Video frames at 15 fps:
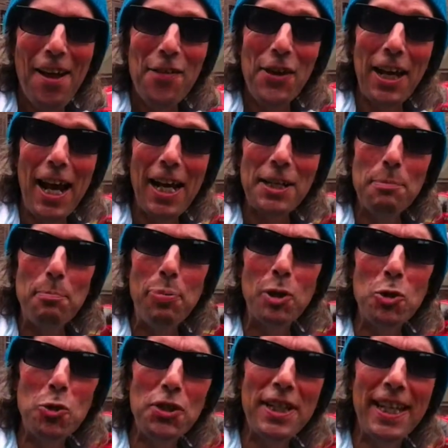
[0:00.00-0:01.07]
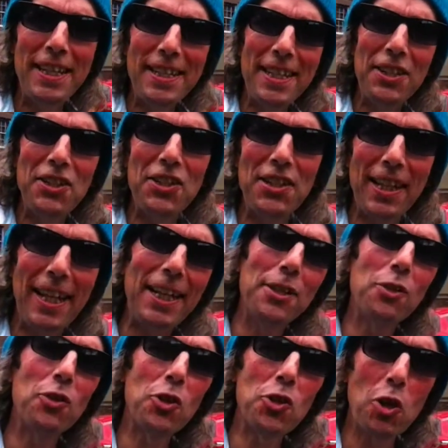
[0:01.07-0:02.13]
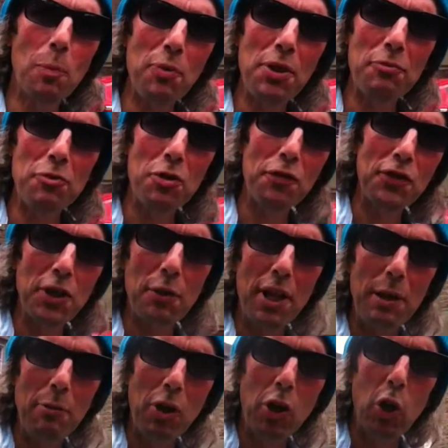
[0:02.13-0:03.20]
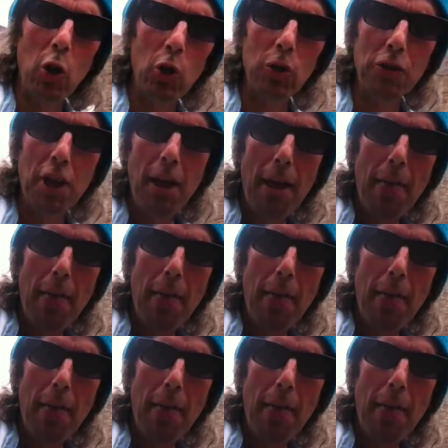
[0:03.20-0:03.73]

they had a blue tinted slate on the top of the roof, so they were called